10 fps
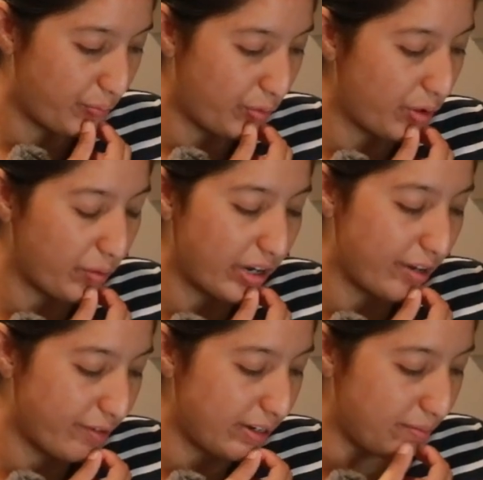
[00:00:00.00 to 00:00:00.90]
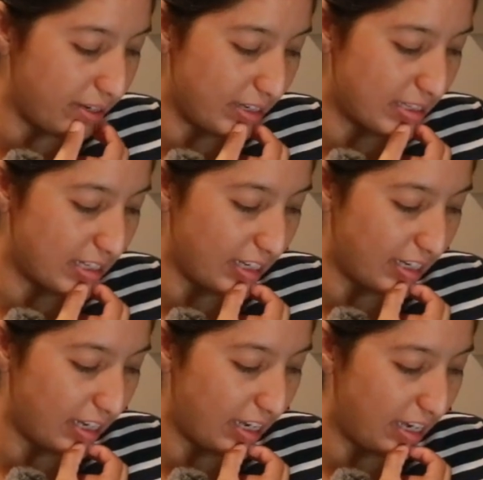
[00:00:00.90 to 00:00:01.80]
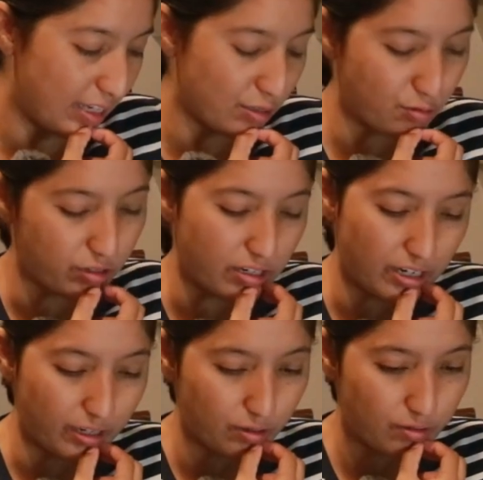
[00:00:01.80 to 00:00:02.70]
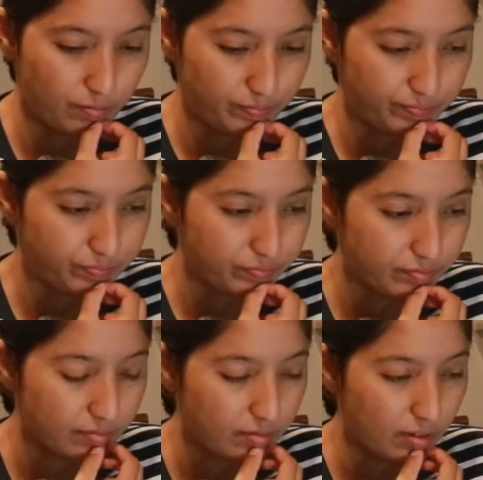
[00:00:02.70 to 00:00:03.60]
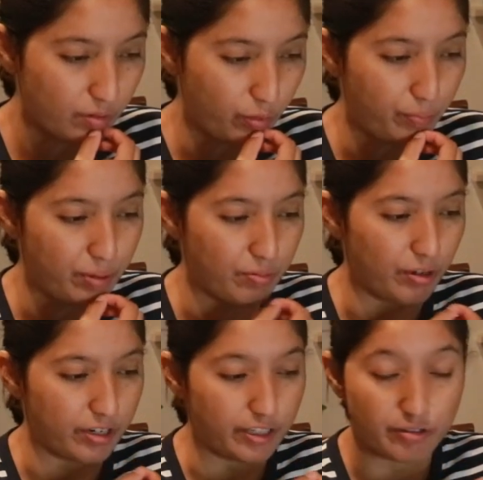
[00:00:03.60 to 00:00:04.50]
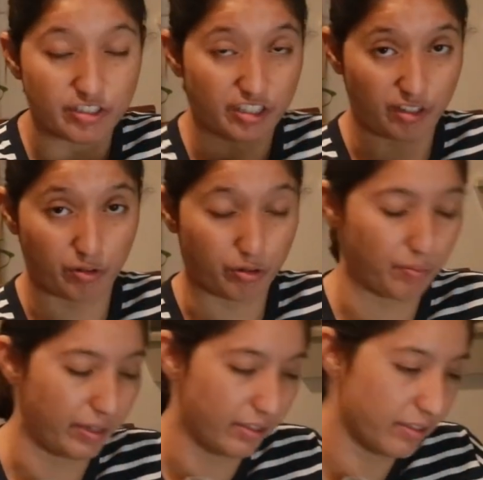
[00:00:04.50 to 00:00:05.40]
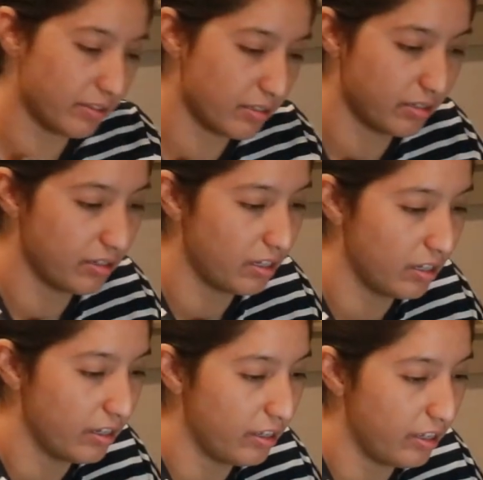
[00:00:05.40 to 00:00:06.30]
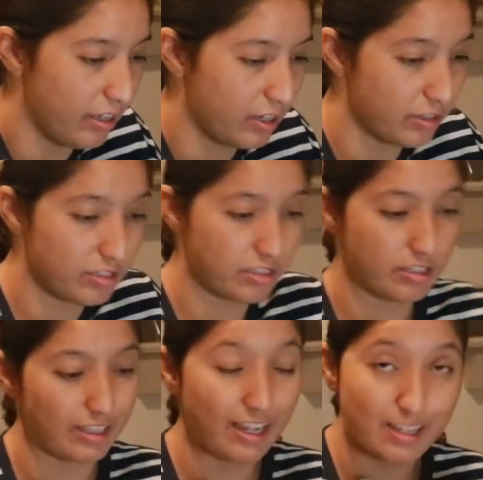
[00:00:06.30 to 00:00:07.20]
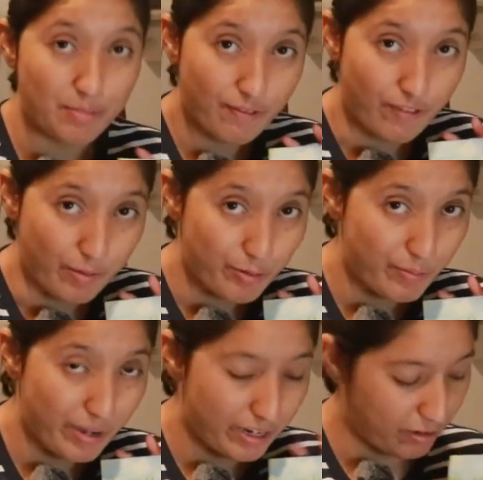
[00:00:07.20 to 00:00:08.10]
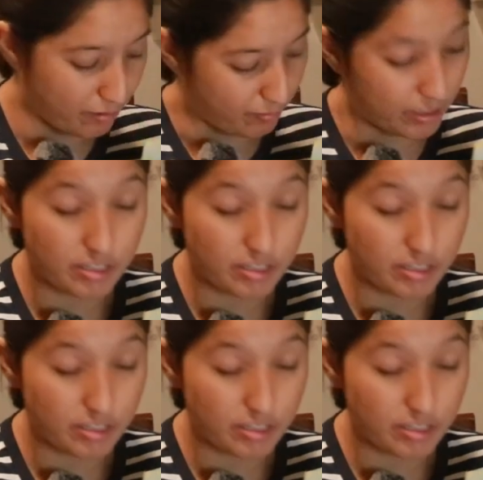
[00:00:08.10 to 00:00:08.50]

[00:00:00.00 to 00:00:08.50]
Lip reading: But what I really mean is like, I just really like when people are interested in oil paintings because that is my favorite medium.